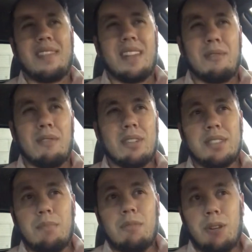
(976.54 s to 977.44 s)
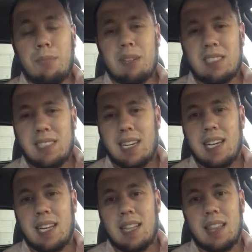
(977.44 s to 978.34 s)
There were some rumors
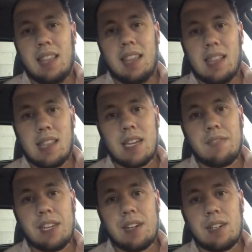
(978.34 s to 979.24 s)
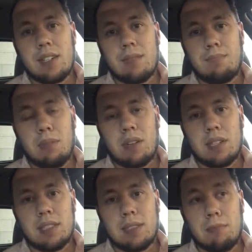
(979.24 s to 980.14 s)
that Le'Veon put
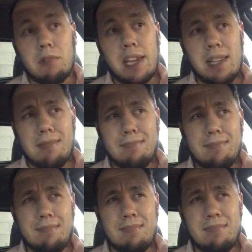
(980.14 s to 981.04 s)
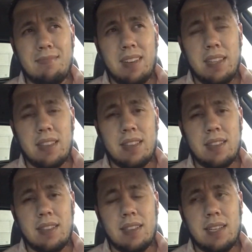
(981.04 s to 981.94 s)
on some weight
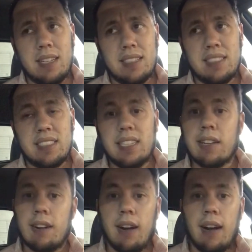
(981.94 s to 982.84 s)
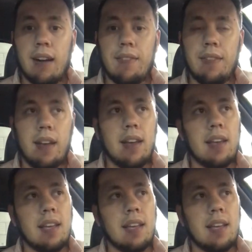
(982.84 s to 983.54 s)
in his year off.